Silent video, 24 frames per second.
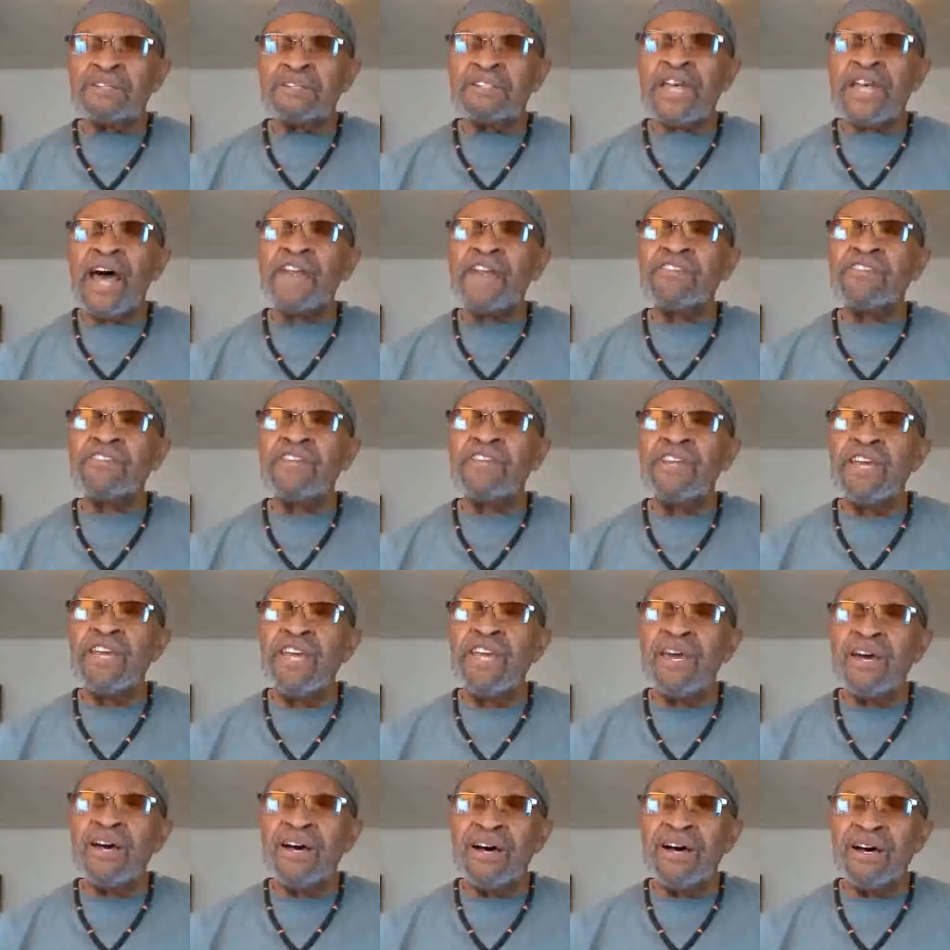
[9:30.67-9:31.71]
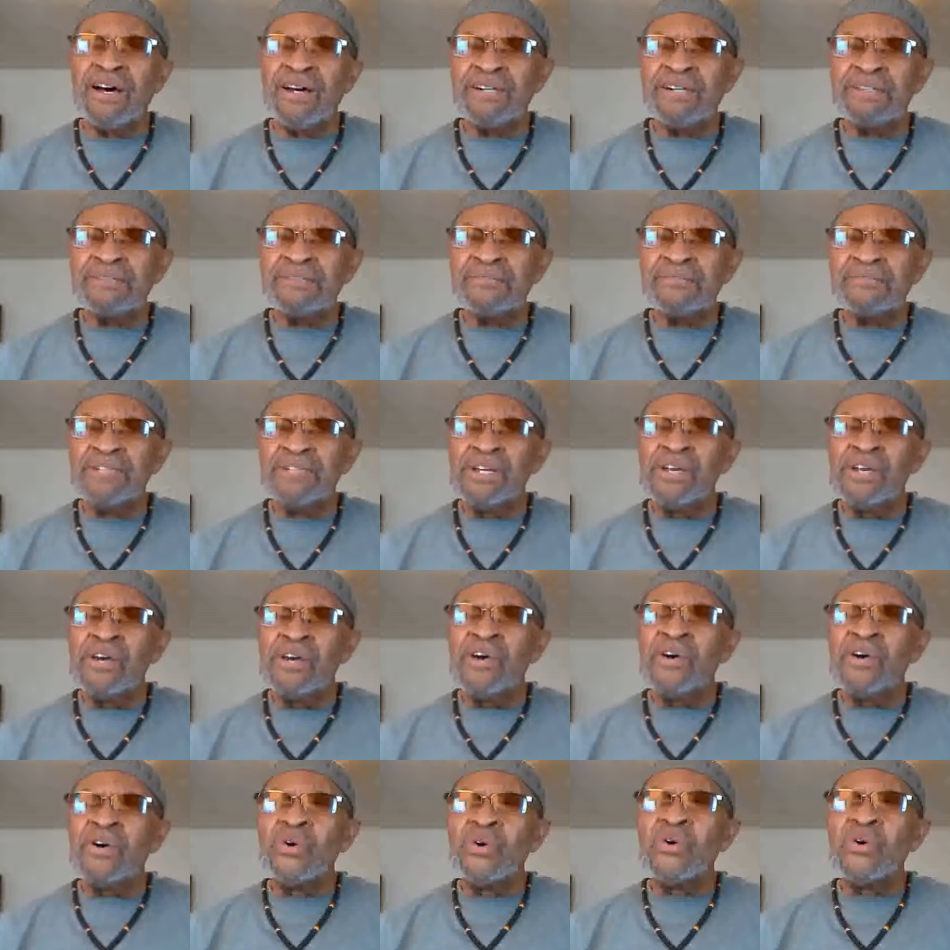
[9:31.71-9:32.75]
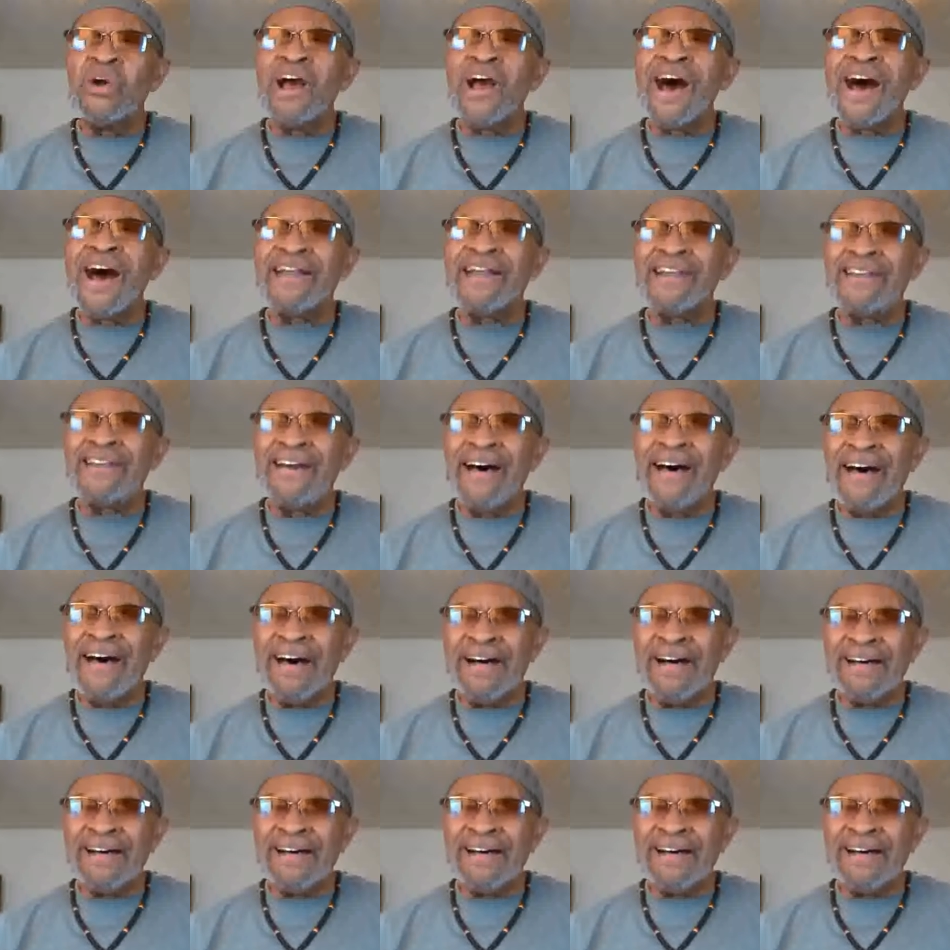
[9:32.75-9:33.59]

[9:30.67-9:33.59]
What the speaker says: Tanzania, Uganda,